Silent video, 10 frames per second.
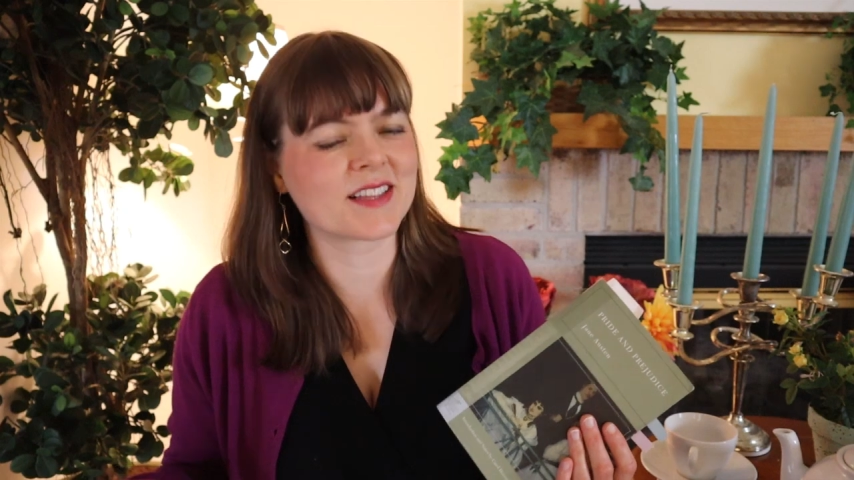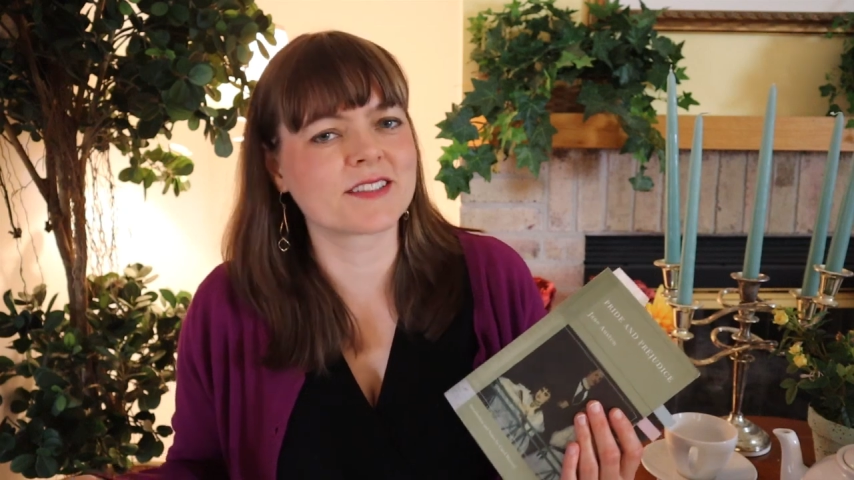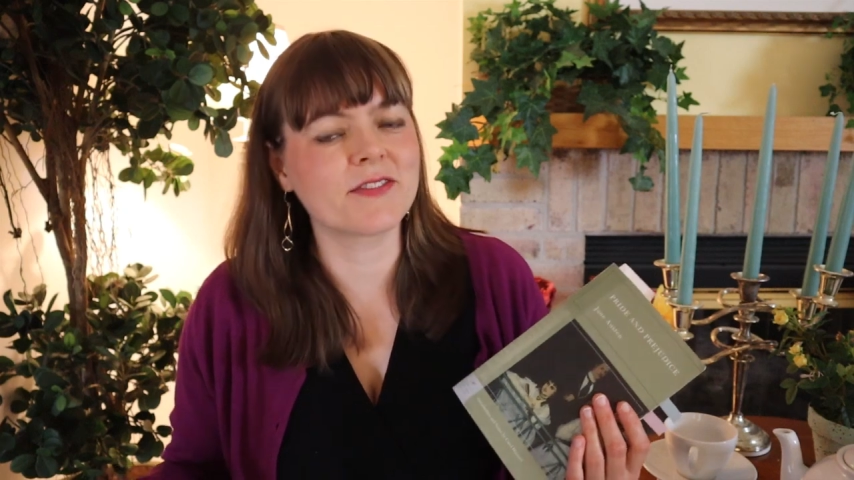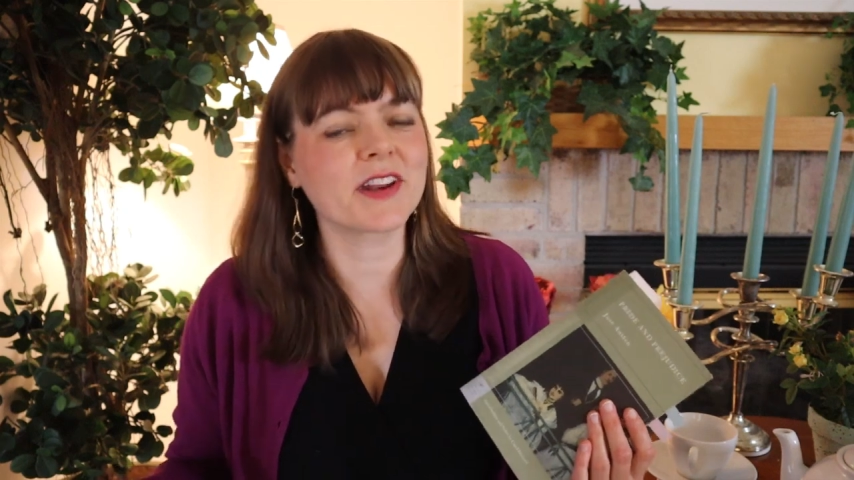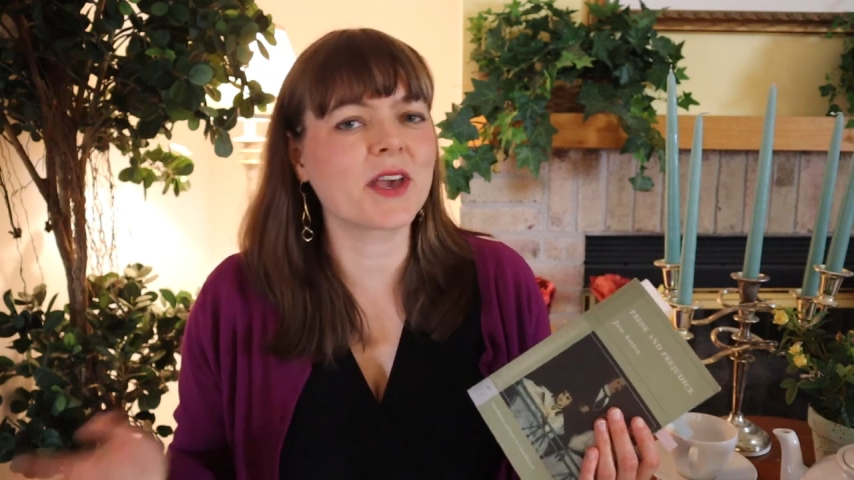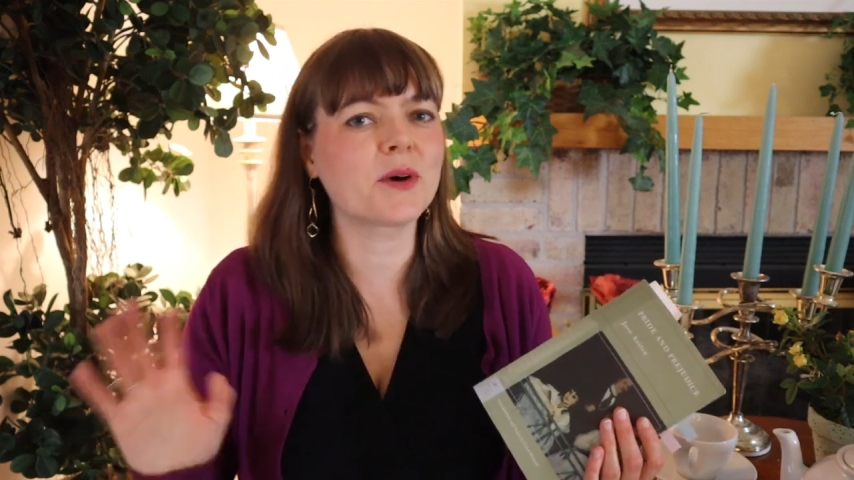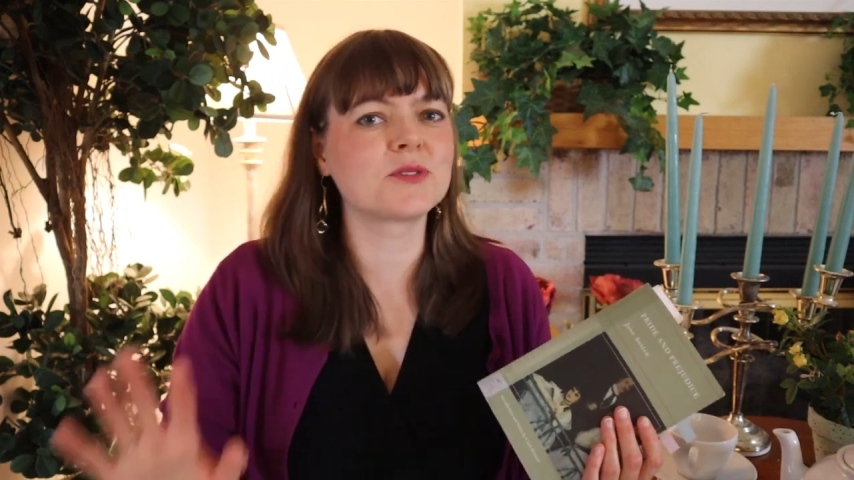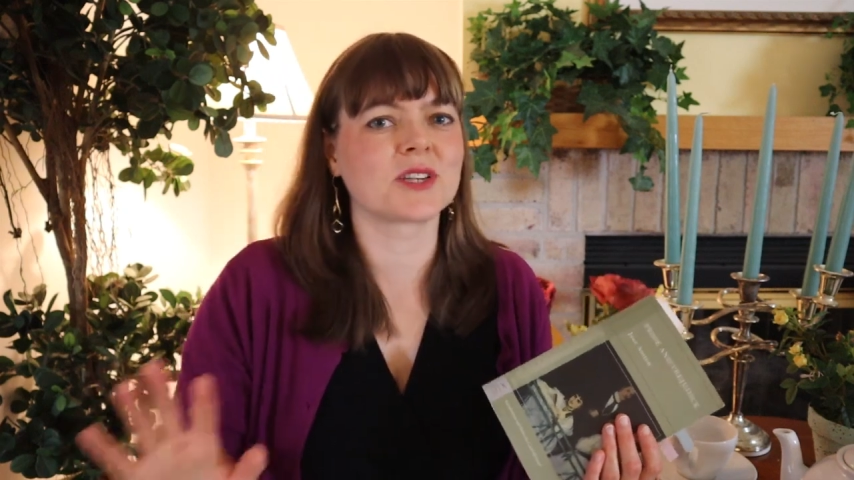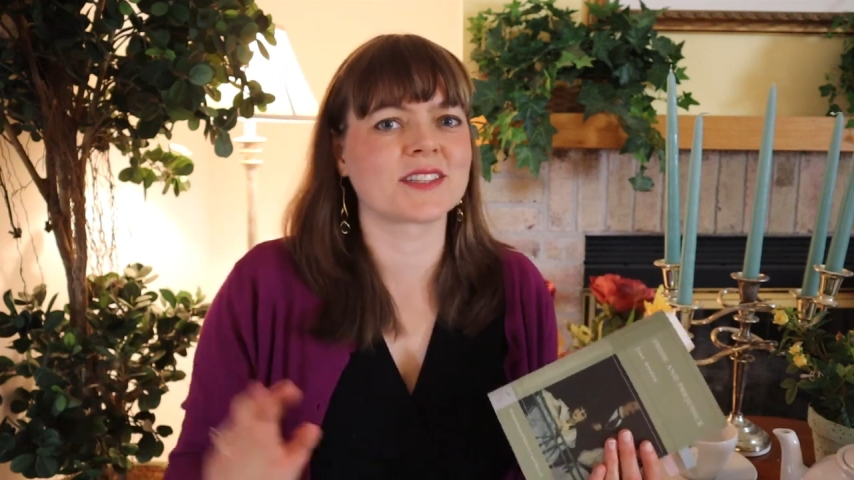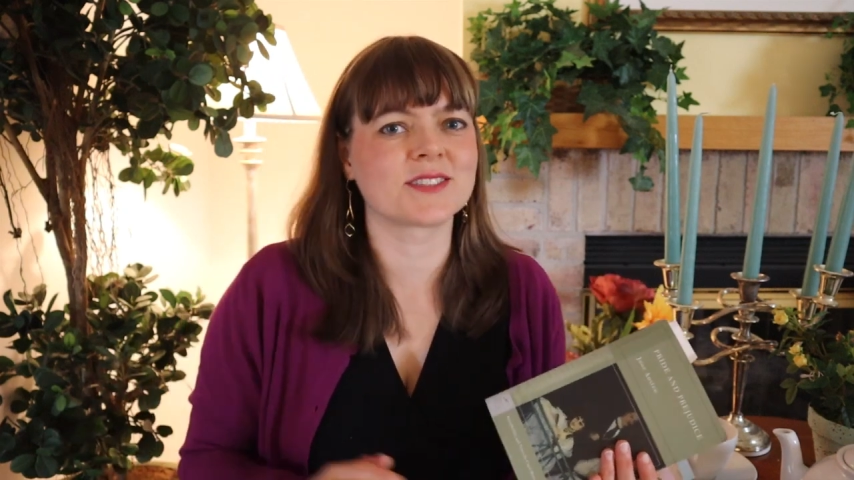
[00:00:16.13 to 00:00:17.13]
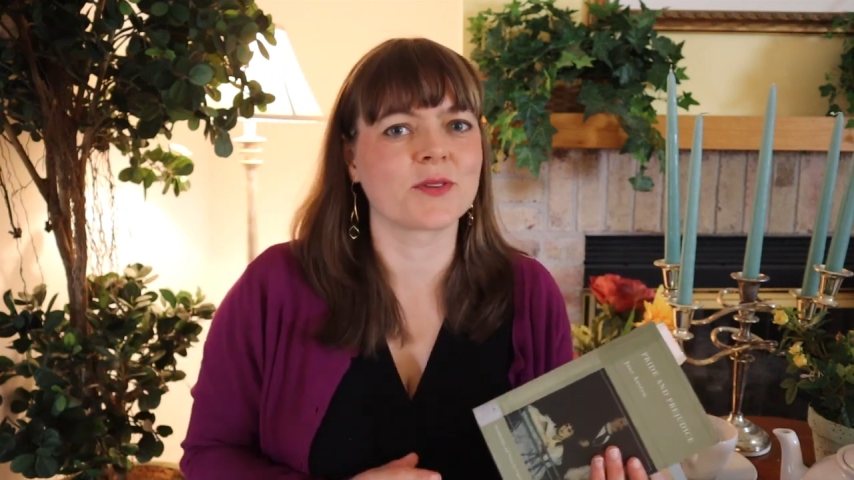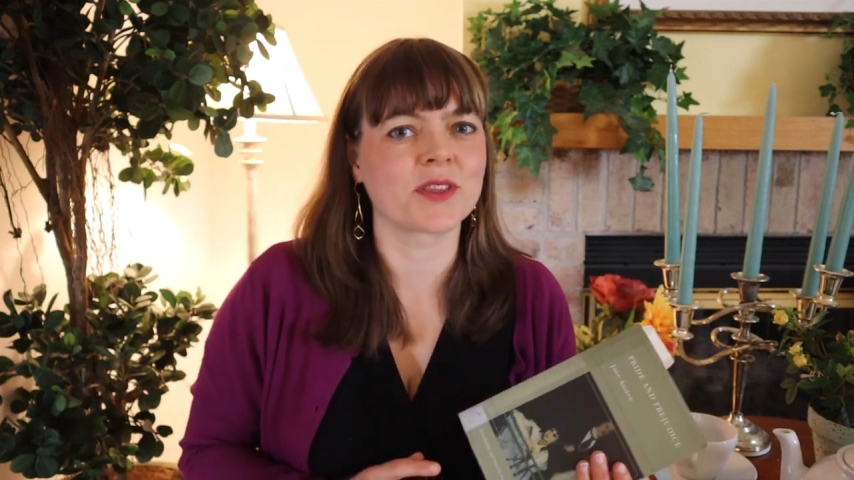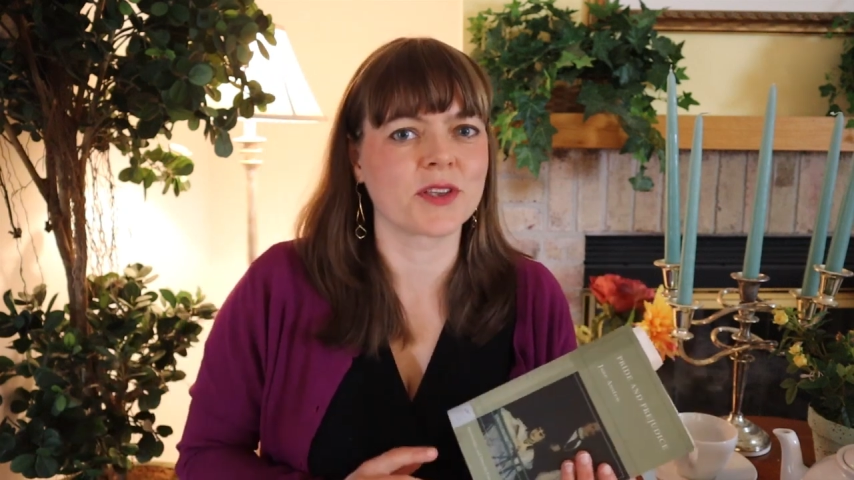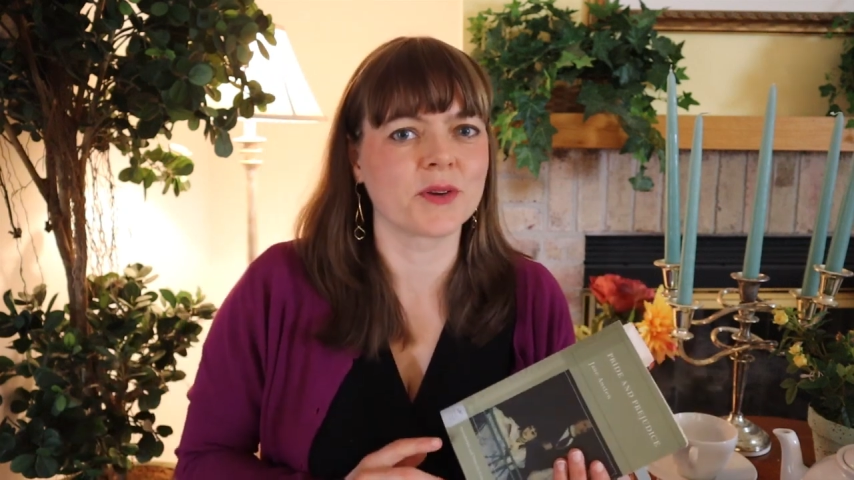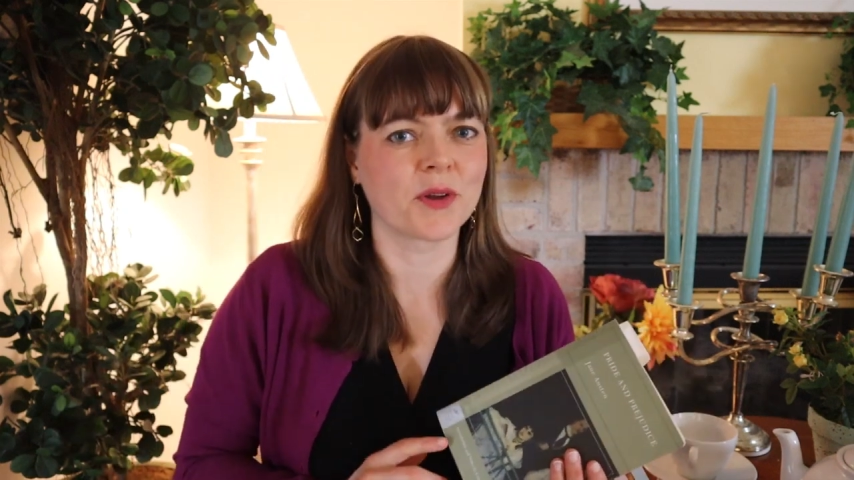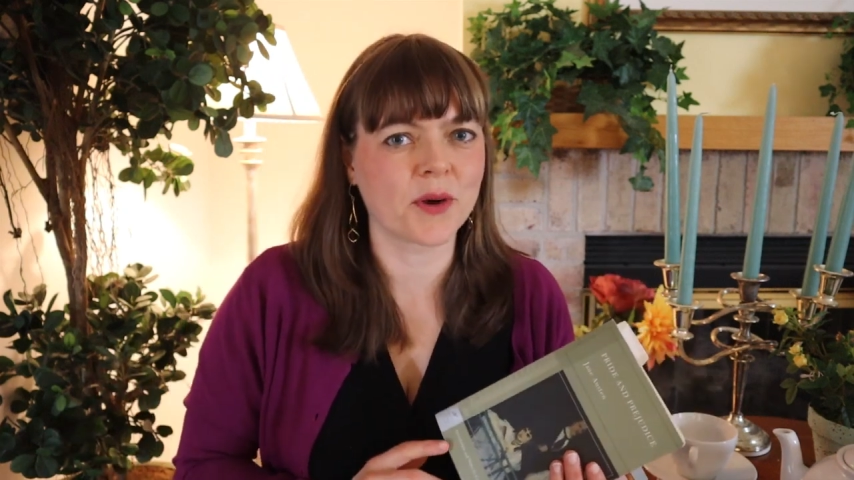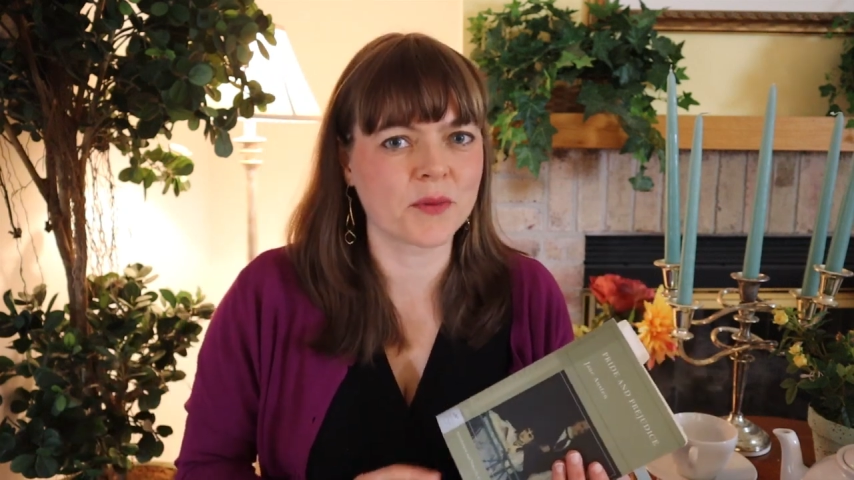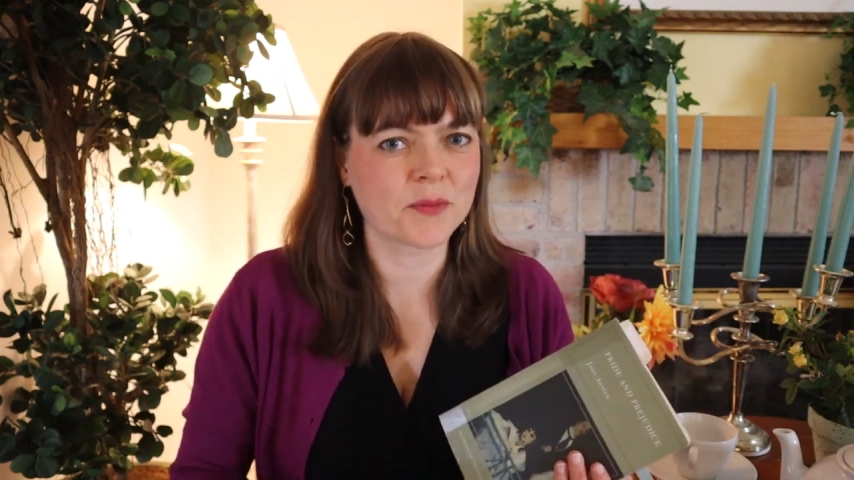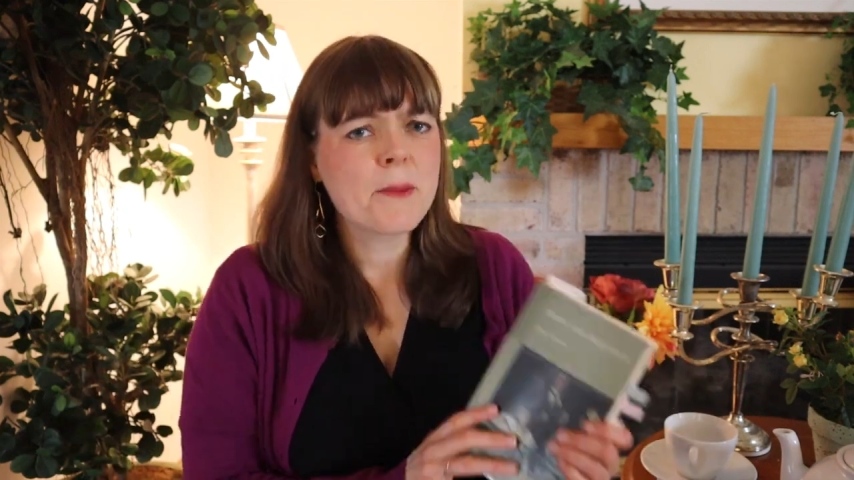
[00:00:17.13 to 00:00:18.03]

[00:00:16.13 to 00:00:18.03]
this video, just so that you know.